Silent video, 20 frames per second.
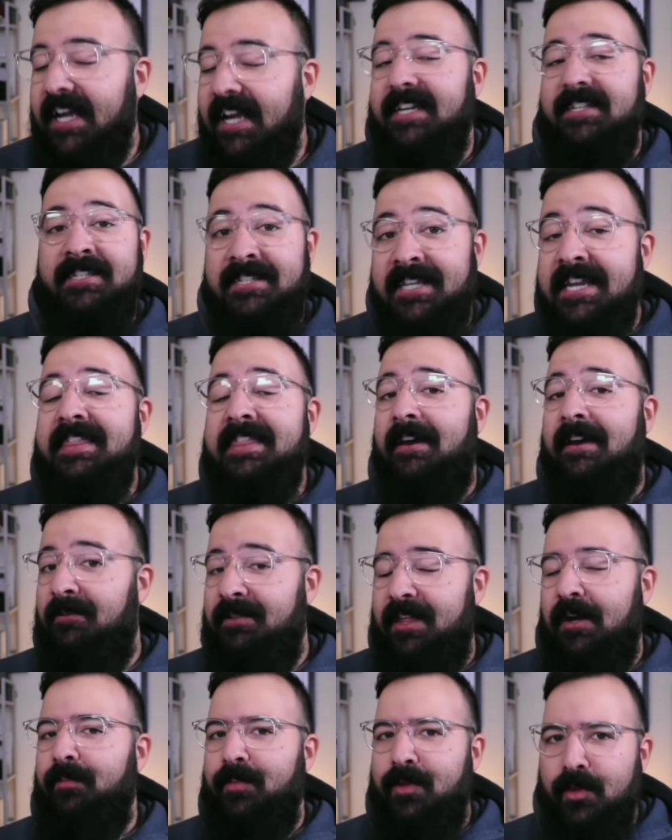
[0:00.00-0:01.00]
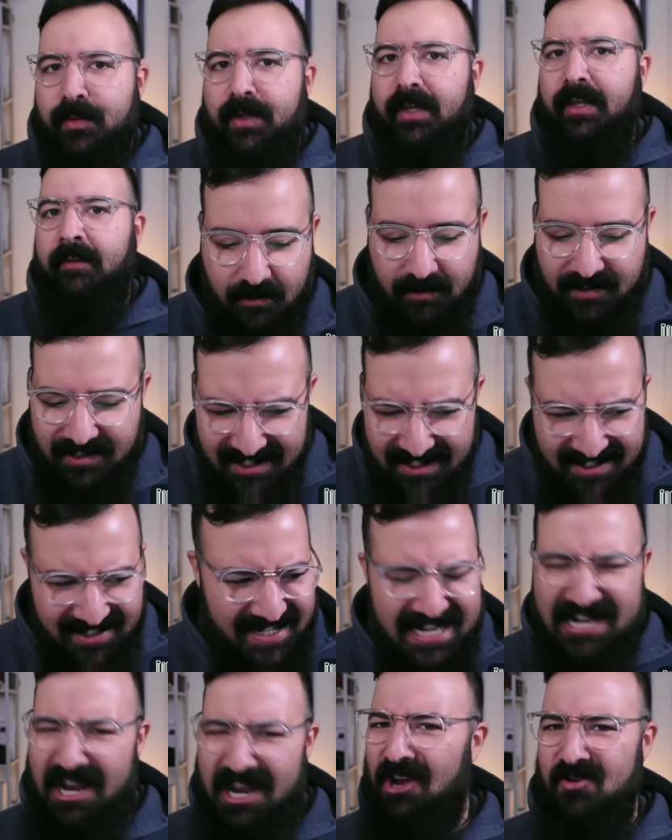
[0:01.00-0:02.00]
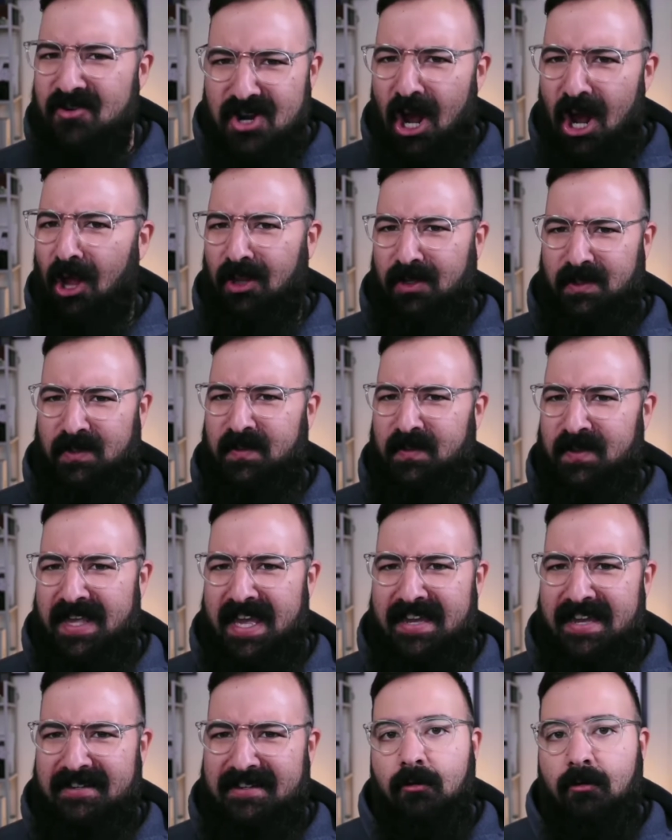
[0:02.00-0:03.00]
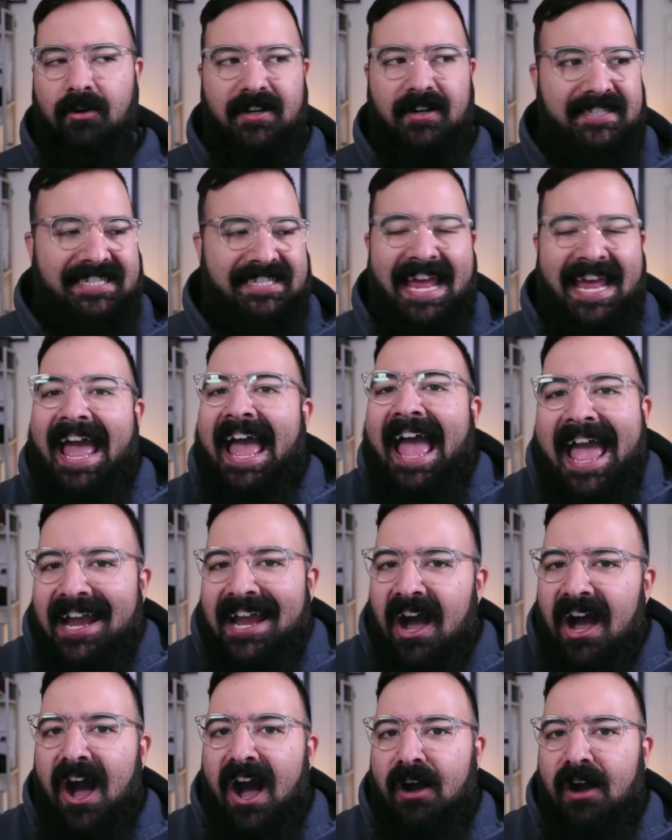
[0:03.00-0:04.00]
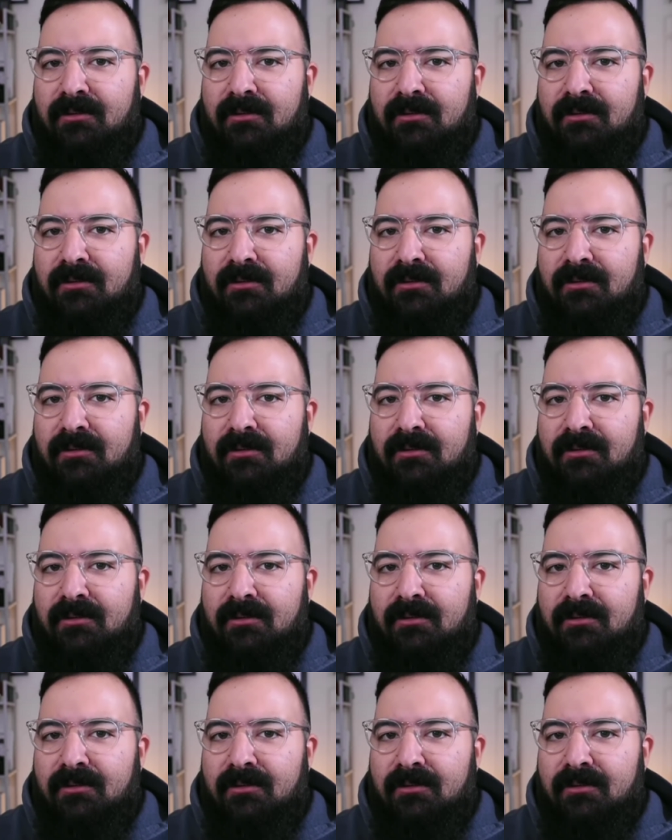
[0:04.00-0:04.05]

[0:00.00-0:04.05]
don't think I can say that without puking. $1,600 for that, or a Tag